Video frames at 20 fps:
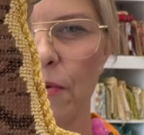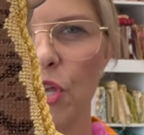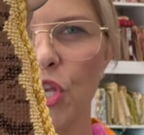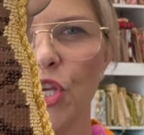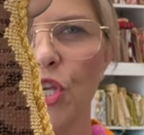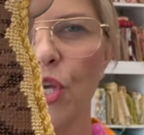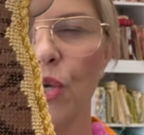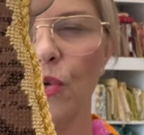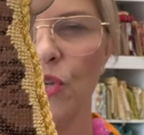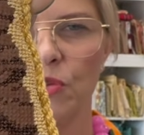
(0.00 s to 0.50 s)

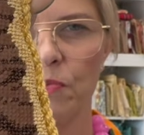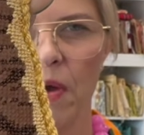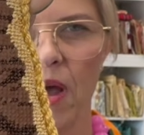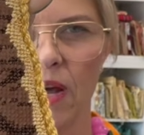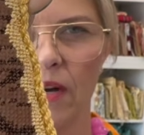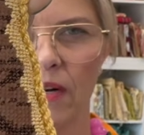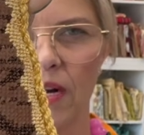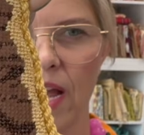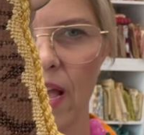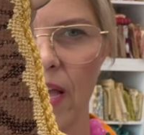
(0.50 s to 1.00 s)
huge
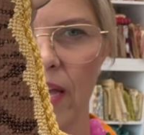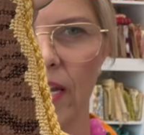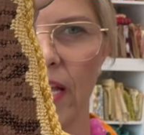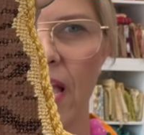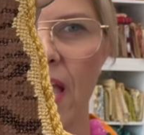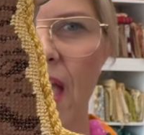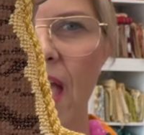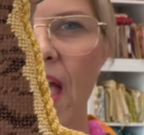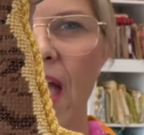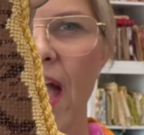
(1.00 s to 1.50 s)
Potterhead
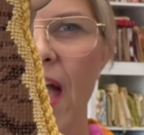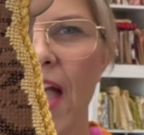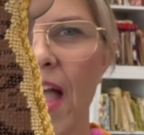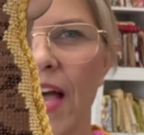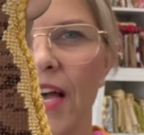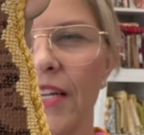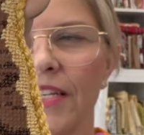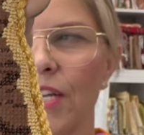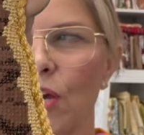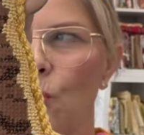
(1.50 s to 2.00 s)

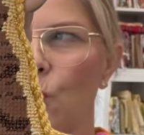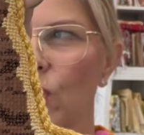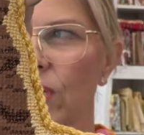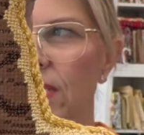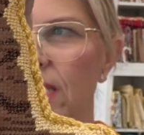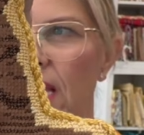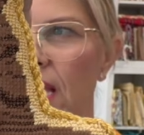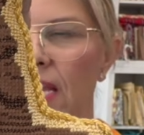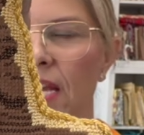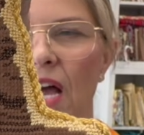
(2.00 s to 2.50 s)
and
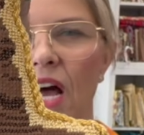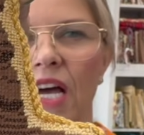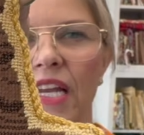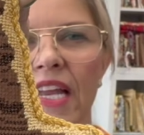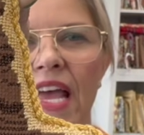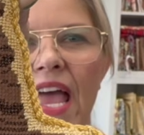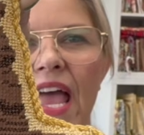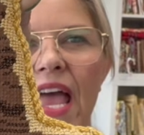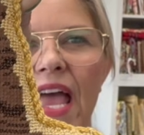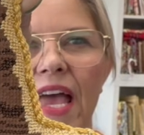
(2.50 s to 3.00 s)
would take
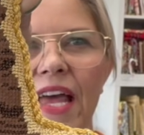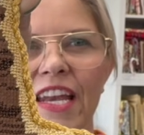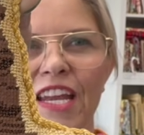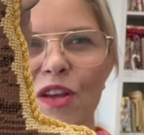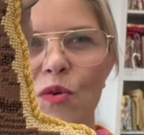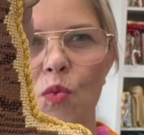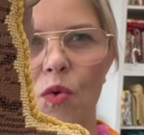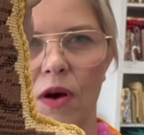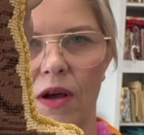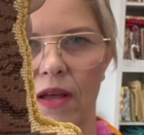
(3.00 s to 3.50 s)
on
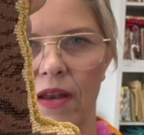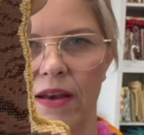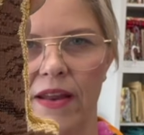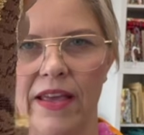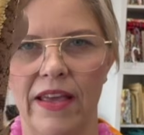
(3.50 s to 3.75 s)
anyone